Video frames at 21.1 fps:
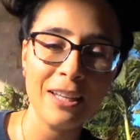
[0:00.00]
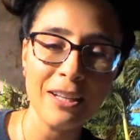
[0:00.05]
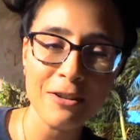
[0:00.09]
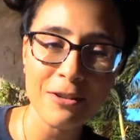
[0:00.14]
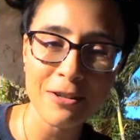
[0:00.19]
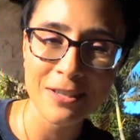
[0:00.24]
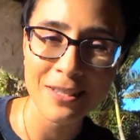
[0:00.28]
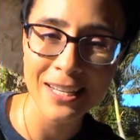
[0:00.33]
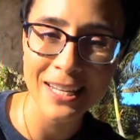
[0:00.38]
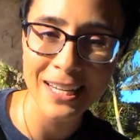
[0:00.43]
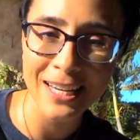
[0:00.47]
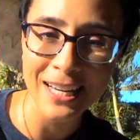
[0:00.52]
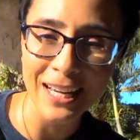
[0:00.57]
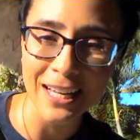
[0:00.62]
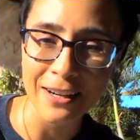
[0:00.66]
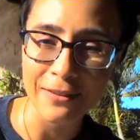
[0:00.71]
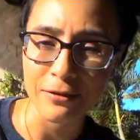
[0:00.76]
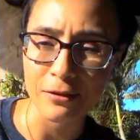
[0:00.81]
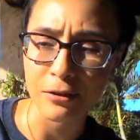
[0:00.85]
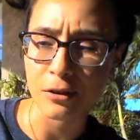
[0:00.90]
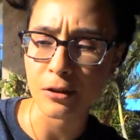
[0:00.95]
C kind of
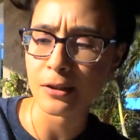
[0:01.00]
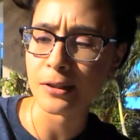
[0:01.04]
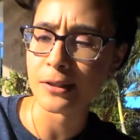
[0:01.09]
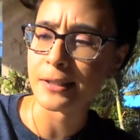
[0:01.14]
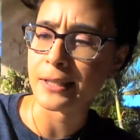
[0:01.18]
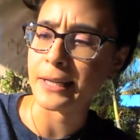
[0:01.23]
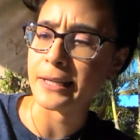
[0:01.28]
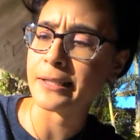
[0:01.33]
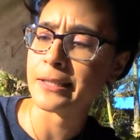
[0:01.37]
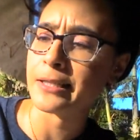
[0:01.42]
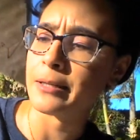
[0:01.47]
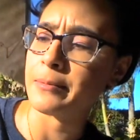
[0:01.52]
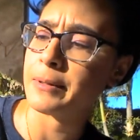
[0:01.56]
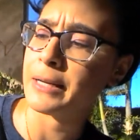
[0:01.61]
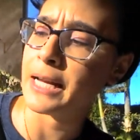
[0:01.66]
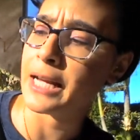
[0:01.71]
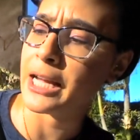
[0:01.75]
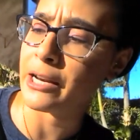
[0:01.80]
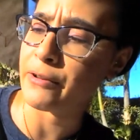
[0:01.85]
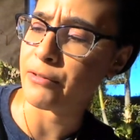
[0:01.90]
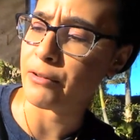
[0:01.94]
looks like some
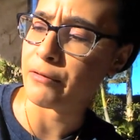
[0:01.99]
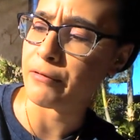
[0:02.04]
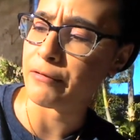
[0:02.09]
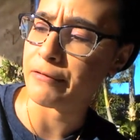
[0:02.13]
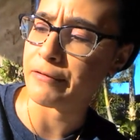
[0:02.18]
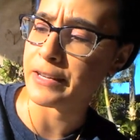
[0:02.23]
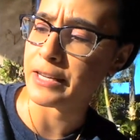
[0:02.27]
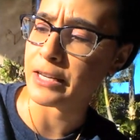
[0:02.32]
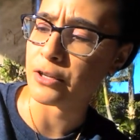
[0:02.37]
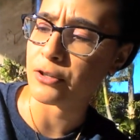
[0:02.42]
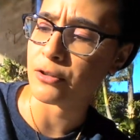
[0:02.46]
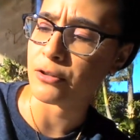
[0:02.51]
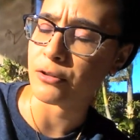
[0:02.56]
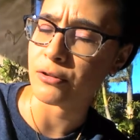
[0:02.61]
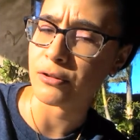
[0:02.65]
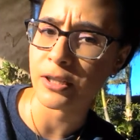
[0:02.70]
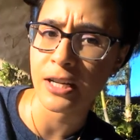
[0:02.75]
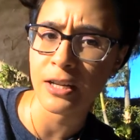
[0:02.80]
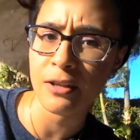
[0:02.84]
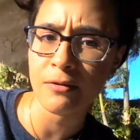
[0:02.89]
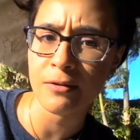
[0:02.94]
kind of a vehicle.
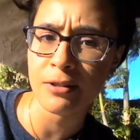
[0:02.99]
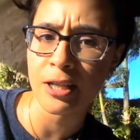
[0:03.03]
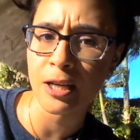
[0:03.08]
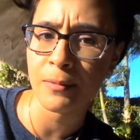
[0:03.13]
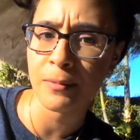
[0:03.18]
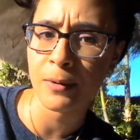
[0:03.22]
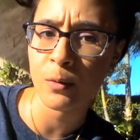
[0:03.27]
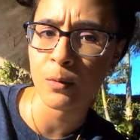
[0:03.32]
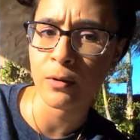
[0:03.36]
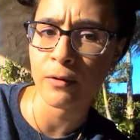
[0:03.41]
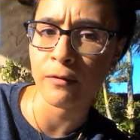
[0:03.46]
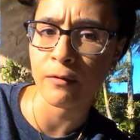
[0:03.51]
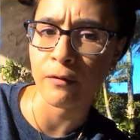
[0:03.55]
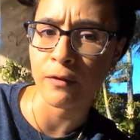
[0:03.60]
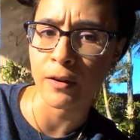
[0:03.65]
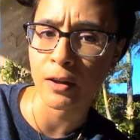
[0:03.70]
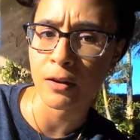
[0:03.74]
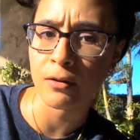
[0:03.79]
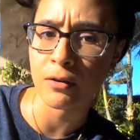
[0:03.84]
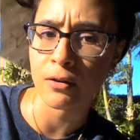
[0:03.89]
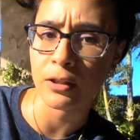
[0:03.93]
Can you tell me what
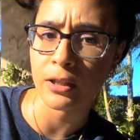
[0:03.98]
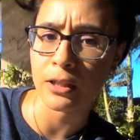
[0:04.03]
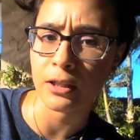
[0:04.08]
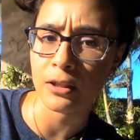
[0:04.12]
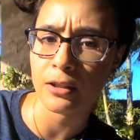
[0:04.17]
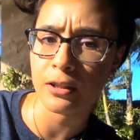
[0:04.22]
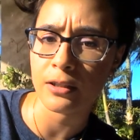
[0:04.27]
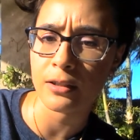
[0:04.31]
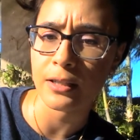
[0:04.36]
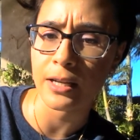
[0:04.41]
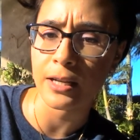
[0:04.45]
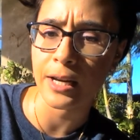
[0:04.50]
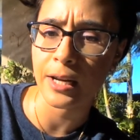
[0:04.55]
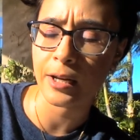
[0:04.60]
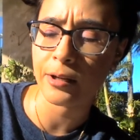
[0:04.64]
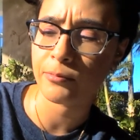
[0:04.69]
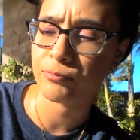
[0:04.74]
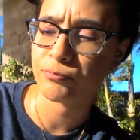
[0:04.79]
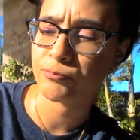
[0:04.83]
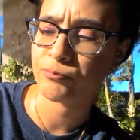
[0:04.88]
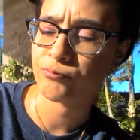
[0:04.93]
vehicle it looks like?
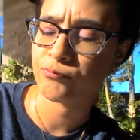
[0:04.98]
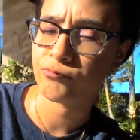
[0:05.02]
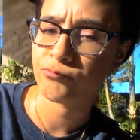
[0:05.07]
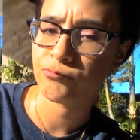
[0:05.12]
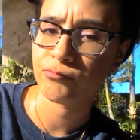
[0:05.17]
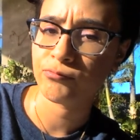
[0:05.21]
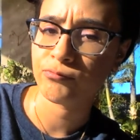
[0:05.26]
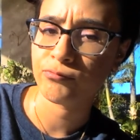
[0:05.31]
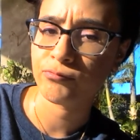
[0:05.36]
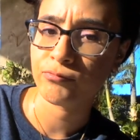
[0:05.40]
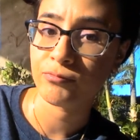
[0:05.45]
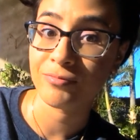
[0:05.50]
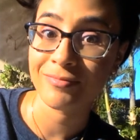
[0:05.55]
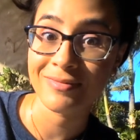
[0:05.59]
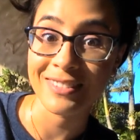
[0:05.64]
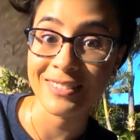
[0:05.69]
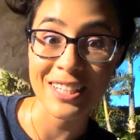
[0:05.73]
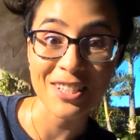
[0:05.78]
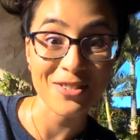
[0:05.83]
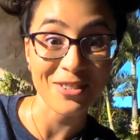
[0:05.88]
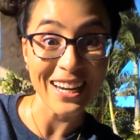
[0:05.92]

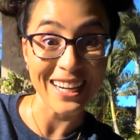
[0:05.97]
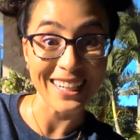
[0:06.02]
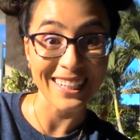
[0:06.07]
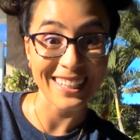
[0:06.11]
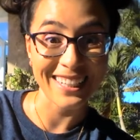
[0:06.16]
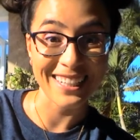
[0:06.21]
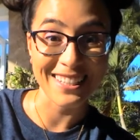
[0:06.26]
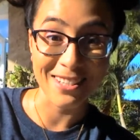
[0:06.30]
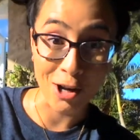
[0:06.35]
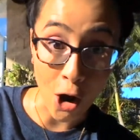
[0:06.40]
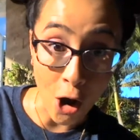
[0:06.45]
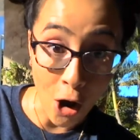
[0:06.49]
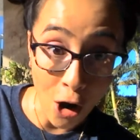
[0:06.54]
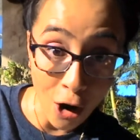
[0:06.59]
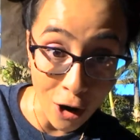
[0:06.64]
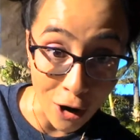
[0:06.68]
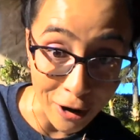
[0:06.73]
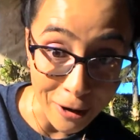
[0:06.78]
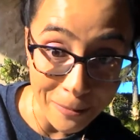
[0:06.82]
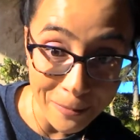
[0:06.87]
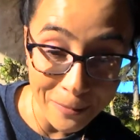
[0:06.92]
That's right, it's a
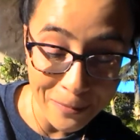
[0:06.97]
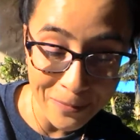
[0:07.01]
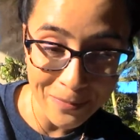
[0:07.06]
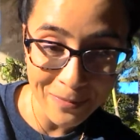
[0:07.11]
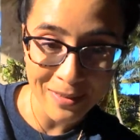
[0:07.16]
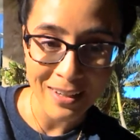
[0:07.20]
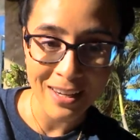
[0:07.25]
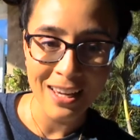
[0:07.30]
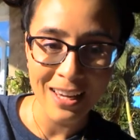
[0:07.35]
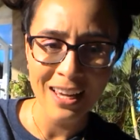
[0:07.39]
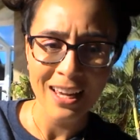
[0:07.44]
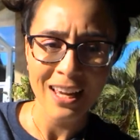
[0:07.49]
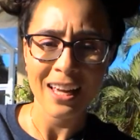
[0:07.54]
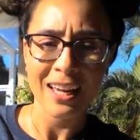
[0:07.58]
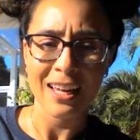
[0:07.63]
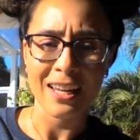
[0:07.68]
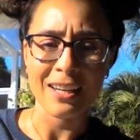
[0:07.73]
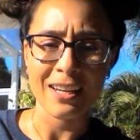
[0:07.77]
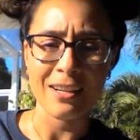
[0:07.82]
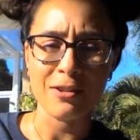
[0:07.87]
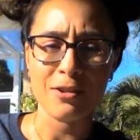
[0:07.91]
car.
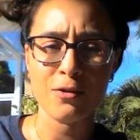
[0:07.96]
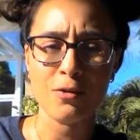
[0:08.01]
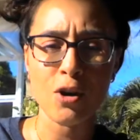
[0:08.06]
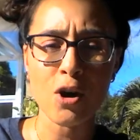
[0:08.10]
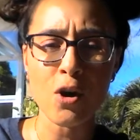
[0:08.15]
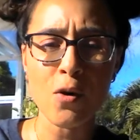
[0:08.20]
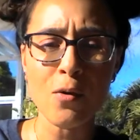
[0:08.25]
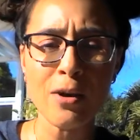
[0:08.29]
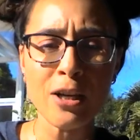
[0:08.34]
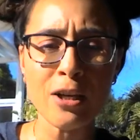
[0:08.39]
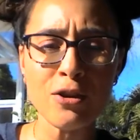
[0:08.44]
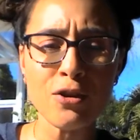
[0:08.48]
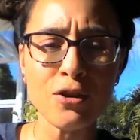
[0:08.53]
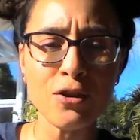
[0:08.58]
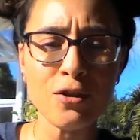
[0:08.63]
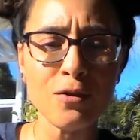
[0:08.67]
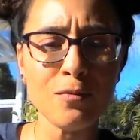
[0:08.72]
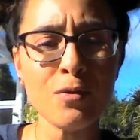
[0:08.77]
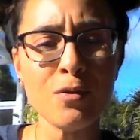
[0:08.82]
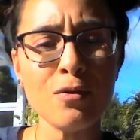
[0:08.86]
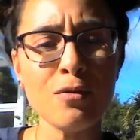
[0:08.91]
And it's going
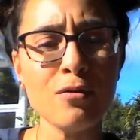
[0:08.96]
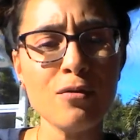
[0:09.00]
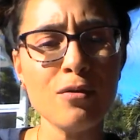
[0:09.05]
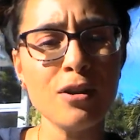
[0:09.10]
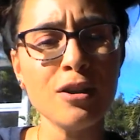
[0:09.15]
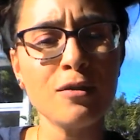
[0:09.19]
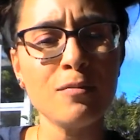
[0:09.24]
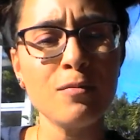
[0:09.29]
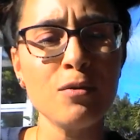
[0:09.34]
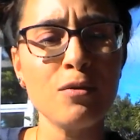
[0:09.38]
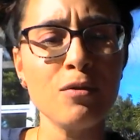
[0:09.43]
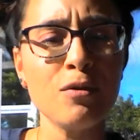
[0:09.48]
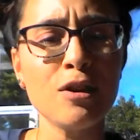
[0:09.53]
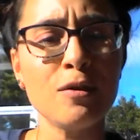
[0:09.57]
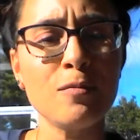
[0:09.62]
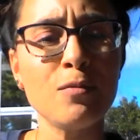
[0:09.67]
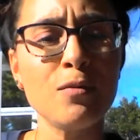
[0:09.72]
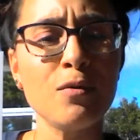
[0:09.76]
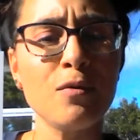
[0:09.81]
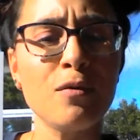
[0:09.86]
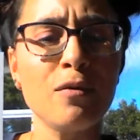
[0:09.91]
smoothly, smoothly,
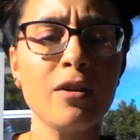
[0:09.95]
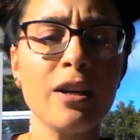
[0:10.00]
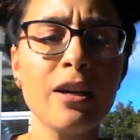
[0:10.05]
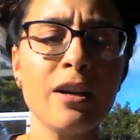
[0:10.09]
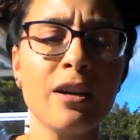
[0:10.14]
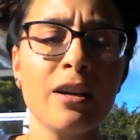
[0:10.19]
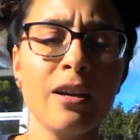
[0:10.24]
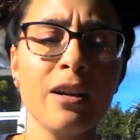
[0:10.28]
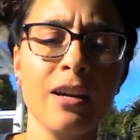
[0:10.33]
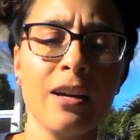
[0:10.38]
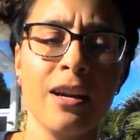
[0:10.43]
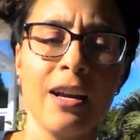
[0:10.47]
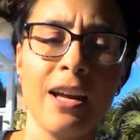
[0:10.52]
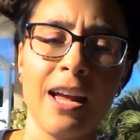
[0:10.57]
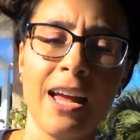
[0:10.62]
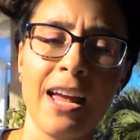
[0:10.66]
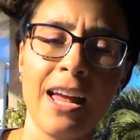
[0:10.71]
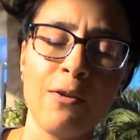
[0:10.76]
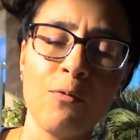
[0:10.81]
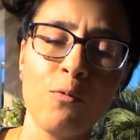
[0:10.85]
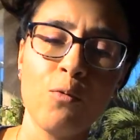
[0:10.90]
smoothly.
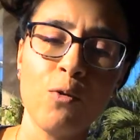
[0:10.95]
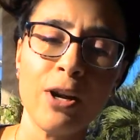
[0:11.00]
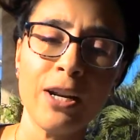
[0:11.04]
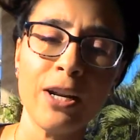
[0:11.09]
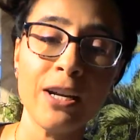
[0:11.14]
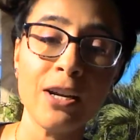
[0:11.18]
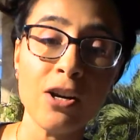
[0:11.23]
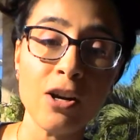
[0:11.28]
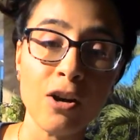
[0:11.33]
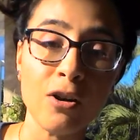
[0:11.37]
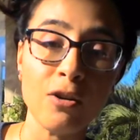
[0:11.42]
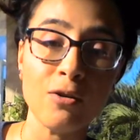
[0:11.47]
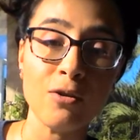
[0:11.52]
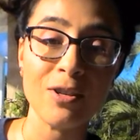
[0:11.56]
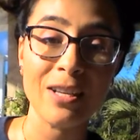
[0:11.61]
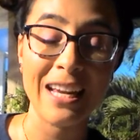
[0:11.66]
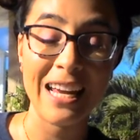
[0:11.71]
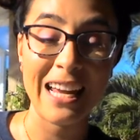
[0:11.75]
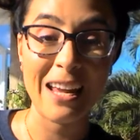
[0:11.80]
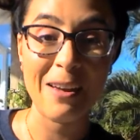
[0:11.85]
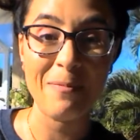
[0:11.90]
And when it goes,
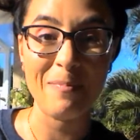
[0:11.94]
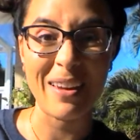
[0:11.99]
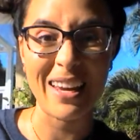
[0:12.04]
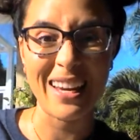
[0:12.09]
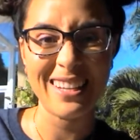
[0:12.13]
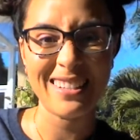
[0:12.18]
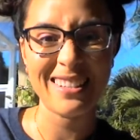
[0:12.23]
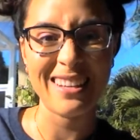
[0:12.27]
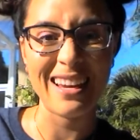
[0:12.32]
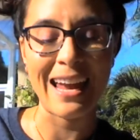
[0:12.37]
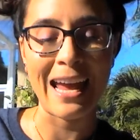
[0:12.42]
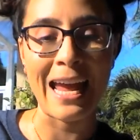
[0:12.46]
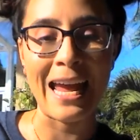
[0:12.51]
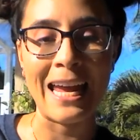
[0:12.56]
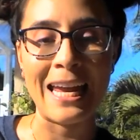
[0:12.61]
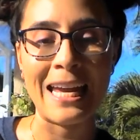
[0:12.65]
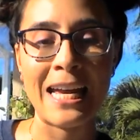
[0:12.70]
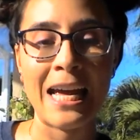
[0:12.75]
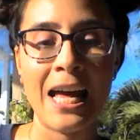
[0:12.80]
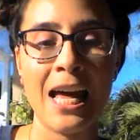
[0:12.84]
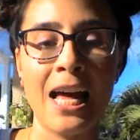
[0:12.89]
it makes a
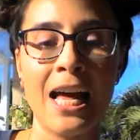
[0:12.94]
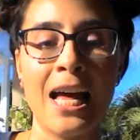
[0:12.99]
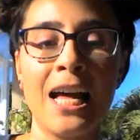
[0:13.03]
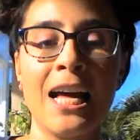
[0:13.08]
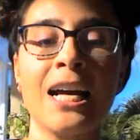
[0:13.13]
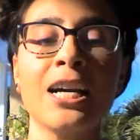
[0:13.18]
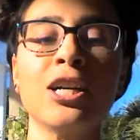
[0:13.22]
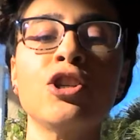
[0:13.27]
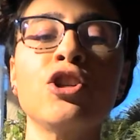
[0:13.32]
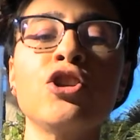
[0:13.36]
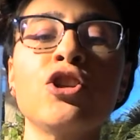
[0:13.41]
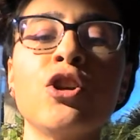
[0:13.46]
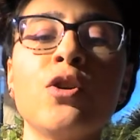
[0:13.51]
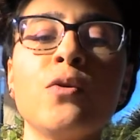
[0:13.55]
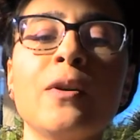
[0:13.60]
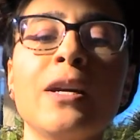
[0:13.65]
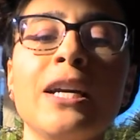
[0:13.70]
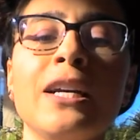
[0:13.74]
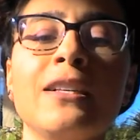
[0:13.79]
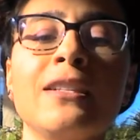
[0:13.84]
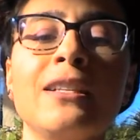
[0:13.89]

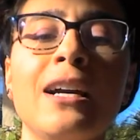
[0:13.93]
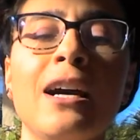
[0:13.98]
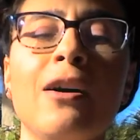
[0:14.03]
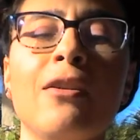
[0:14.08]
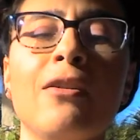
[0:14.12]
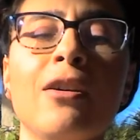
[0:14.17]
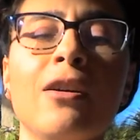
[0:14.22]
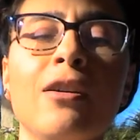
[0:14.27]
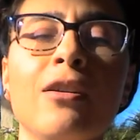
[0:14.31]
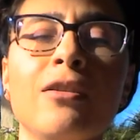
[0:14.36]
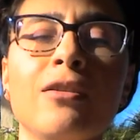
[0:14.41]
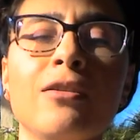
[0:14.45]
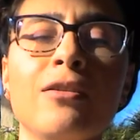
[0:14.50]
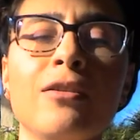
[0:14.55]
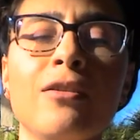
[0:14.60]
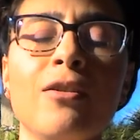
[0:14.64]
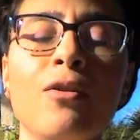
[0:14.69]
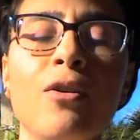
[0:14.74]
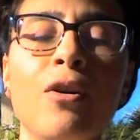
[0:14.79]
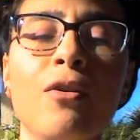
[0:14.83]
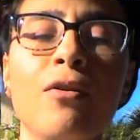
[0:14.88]
choking sound
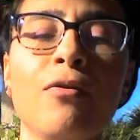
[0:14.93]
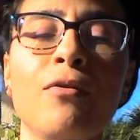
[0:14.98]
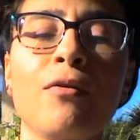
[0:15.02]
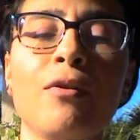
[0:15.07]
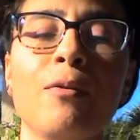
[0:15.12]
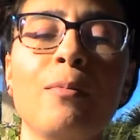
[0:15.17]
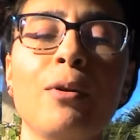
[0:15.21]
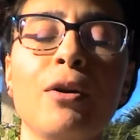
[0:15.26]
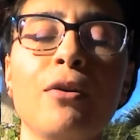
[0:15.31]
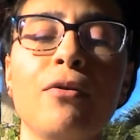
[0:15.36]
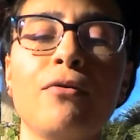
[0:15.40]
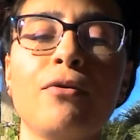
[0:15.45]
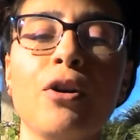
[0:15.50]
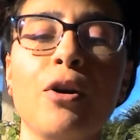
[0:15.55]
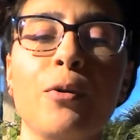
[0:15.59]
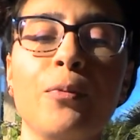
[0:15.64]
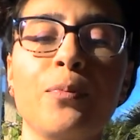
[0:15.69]
from our throat.